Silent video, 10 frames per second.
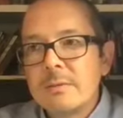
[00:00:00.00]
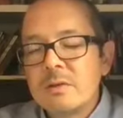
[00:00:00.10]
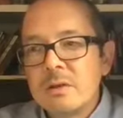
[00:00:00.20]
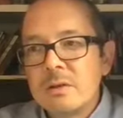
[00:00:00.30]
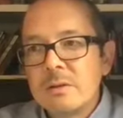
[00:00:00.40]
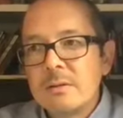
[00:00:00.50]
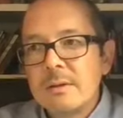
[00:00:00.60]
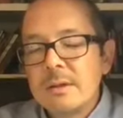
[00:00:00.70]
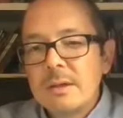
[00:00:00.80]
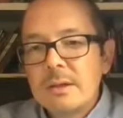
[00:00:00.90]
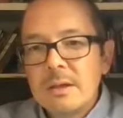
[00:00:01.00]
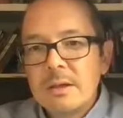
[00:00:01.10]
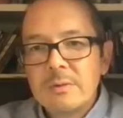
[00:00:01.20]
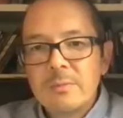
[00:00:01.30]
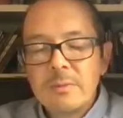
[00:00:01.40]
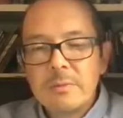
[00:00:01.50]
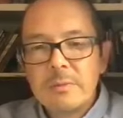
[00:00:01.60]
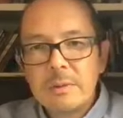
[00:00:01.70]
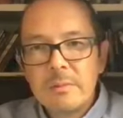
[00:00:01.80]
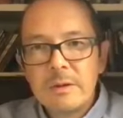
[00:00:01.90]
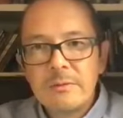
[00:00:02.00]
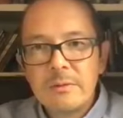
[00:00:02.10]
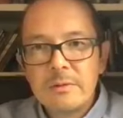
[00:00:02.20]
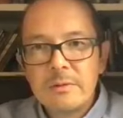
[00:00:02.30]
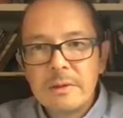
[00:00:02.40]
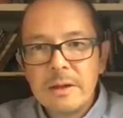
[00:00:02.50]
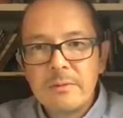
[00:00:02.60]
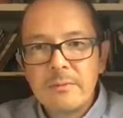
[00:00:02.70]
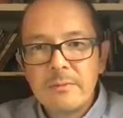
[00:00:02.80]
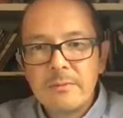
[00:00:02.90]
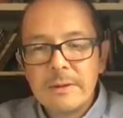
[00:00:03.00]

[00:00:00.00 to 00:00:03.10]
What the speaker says: So that was probably my first love,